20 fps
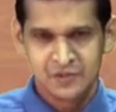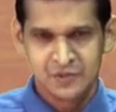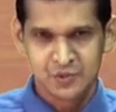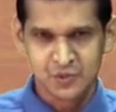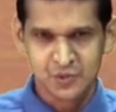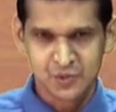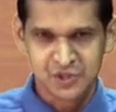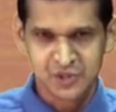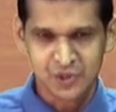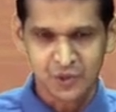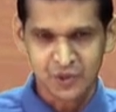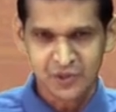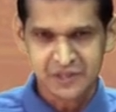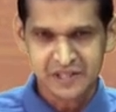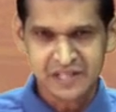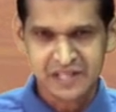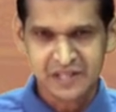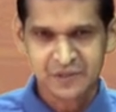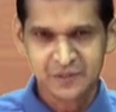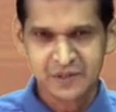To show
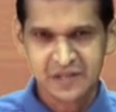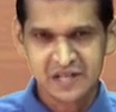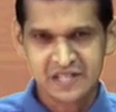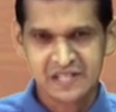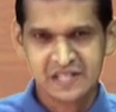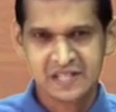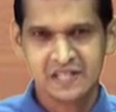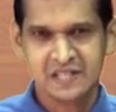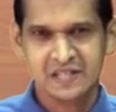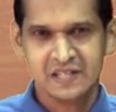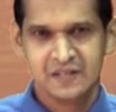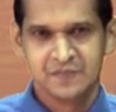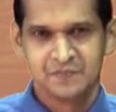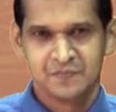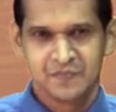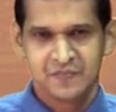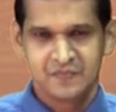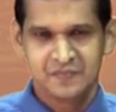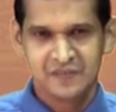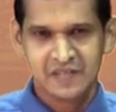the duration,
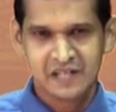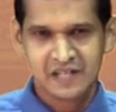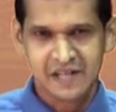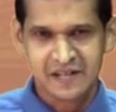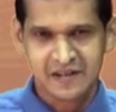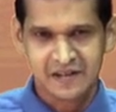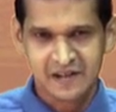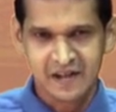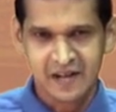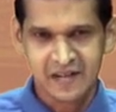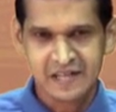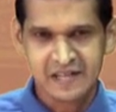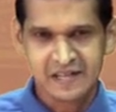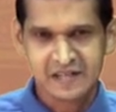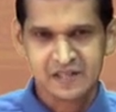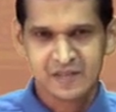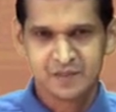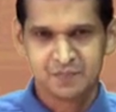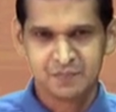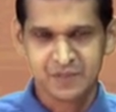we can
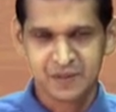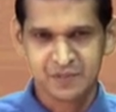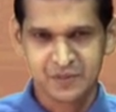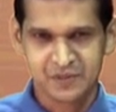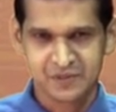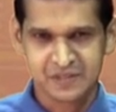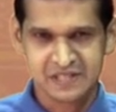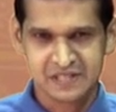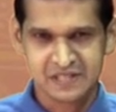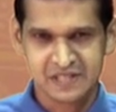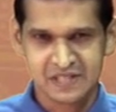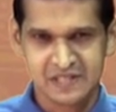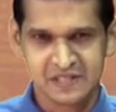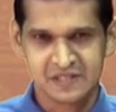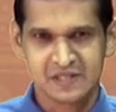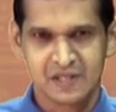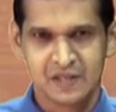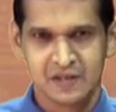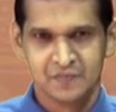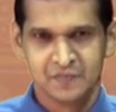write
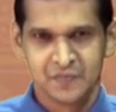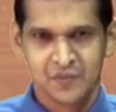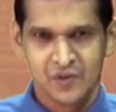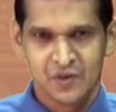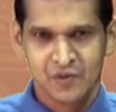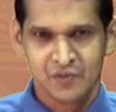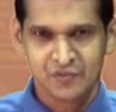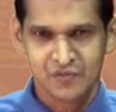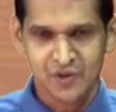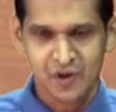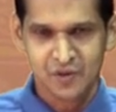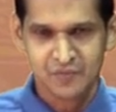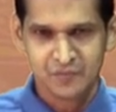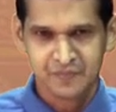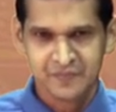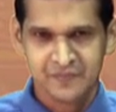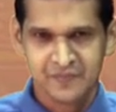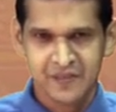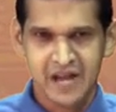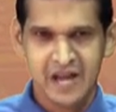prepositions
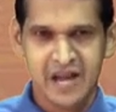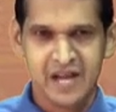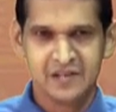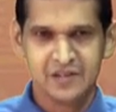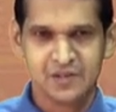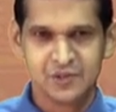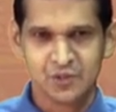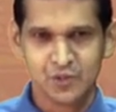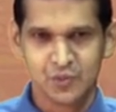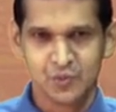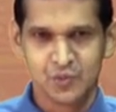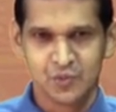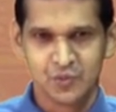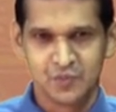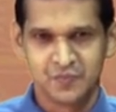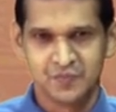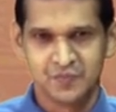from and to.